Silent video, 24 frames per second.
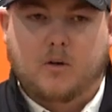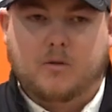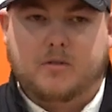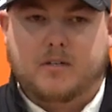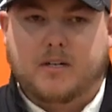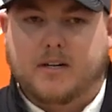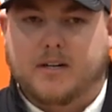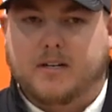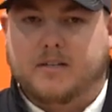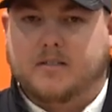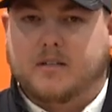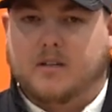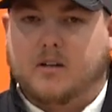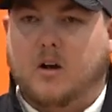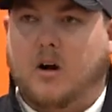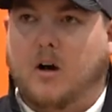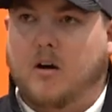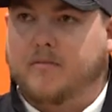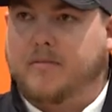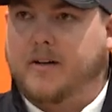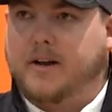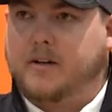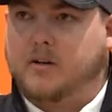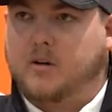Tennis and
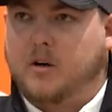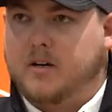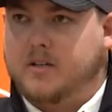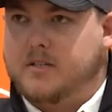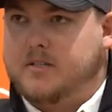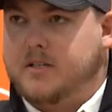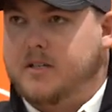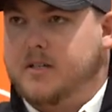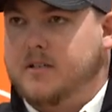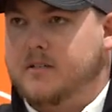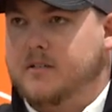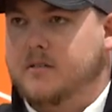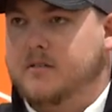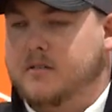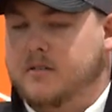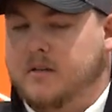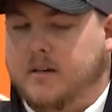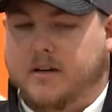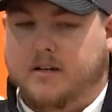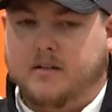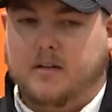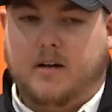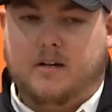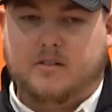golf had great seasons
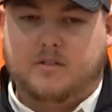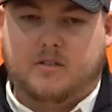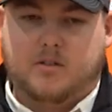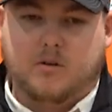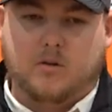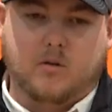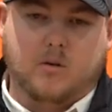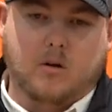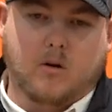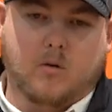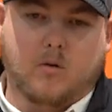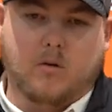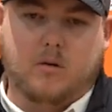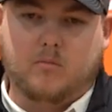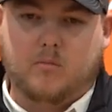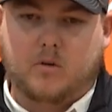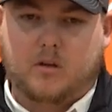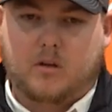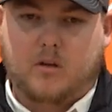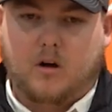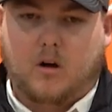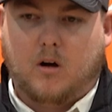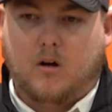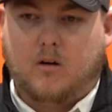and still going
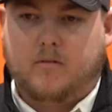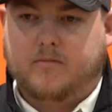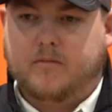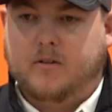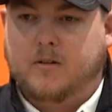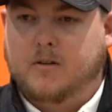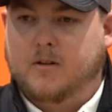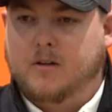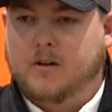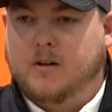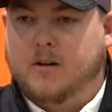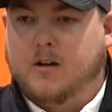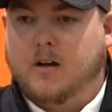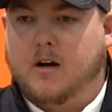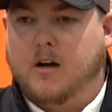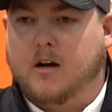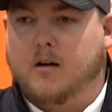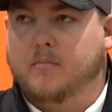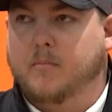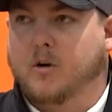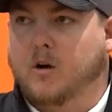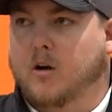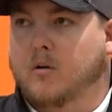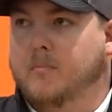with golf.
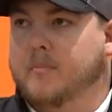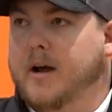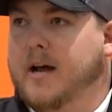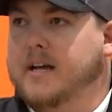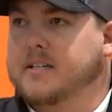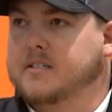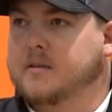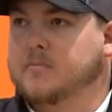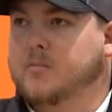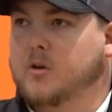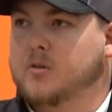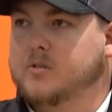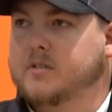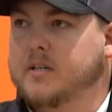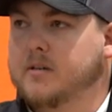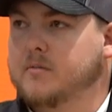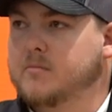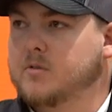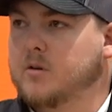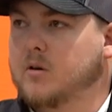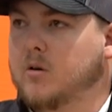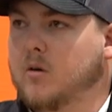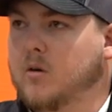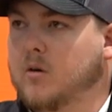But our basketball
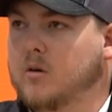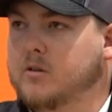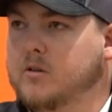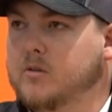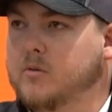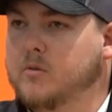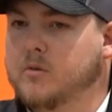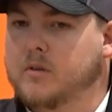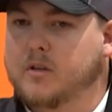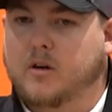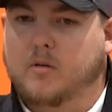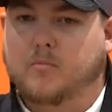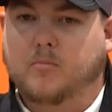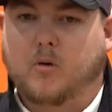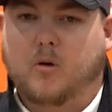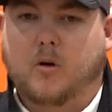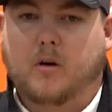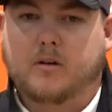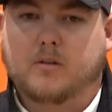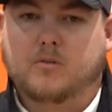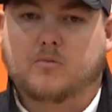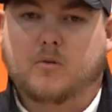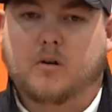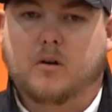teams are doing their
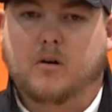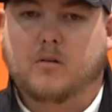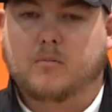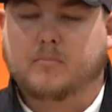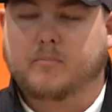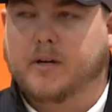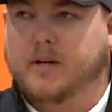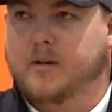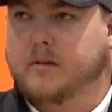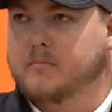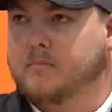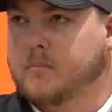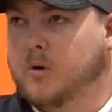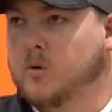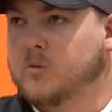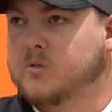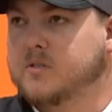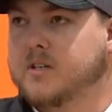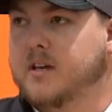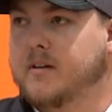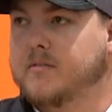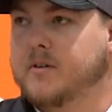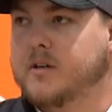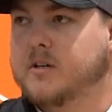part as well, being both
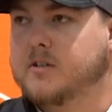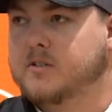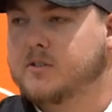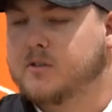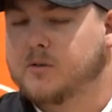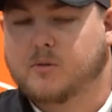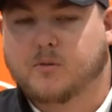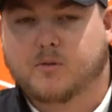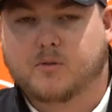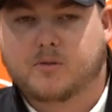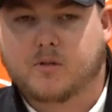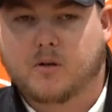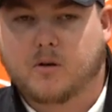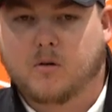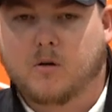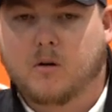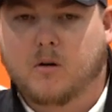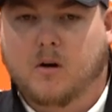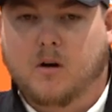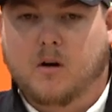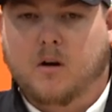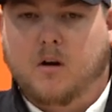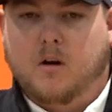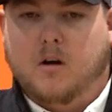7-2. So
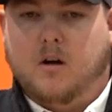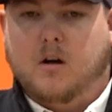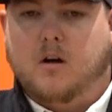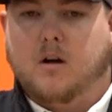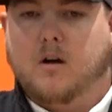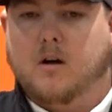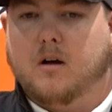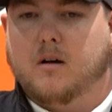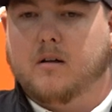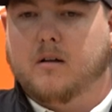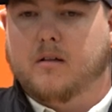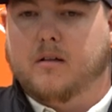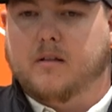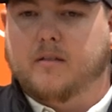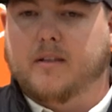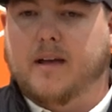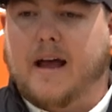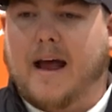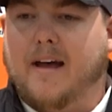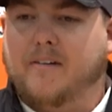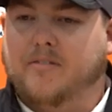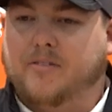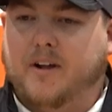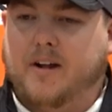the
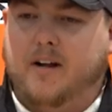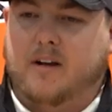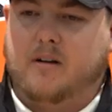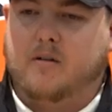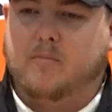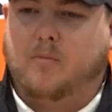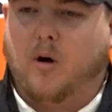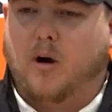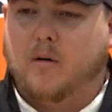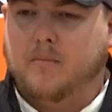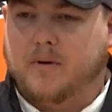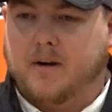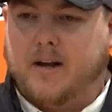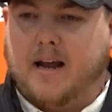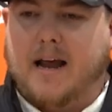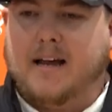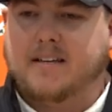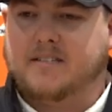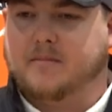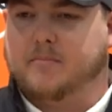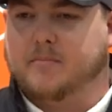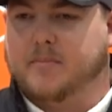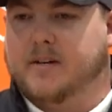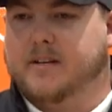athletic department
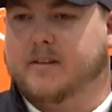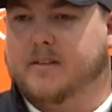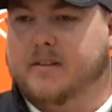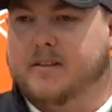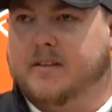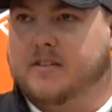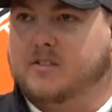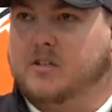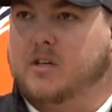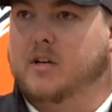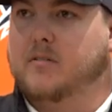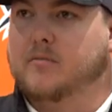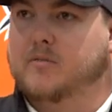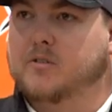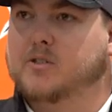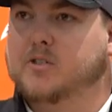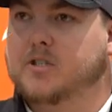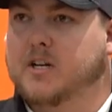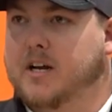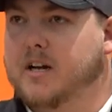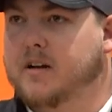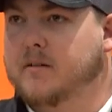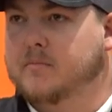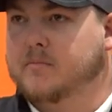hasn't been in this good of a
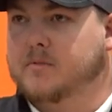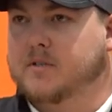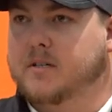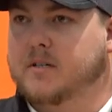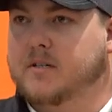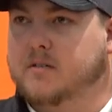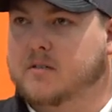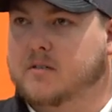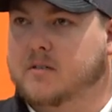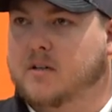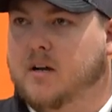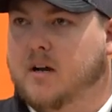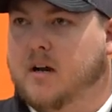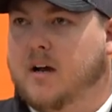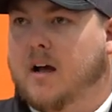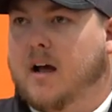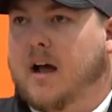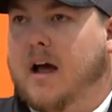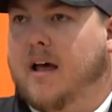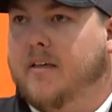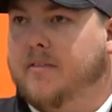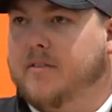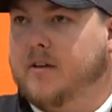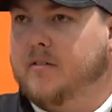shape since
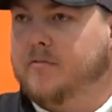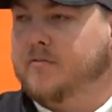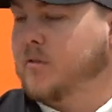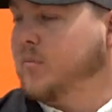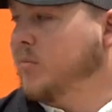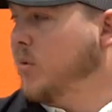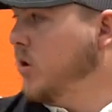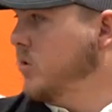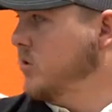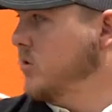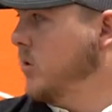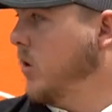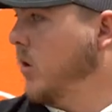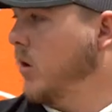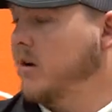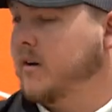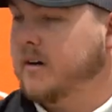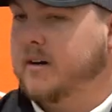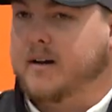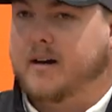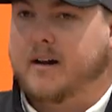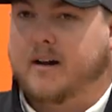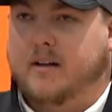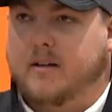I think football
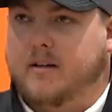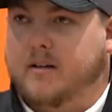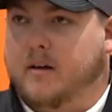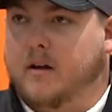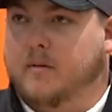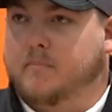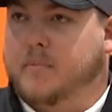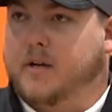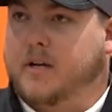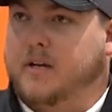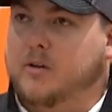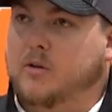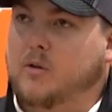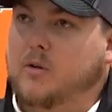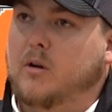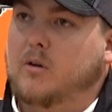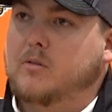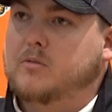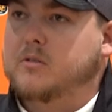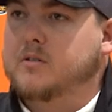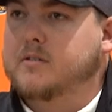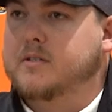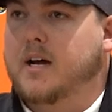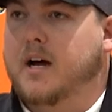started. And a big
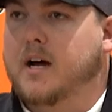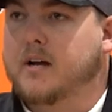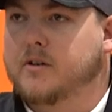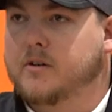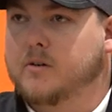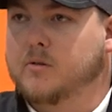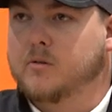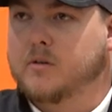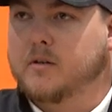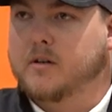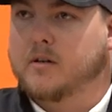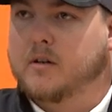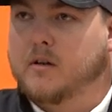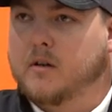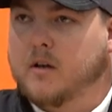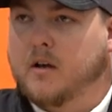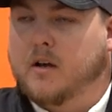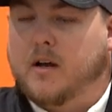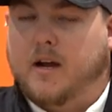kudos to Todd Dooley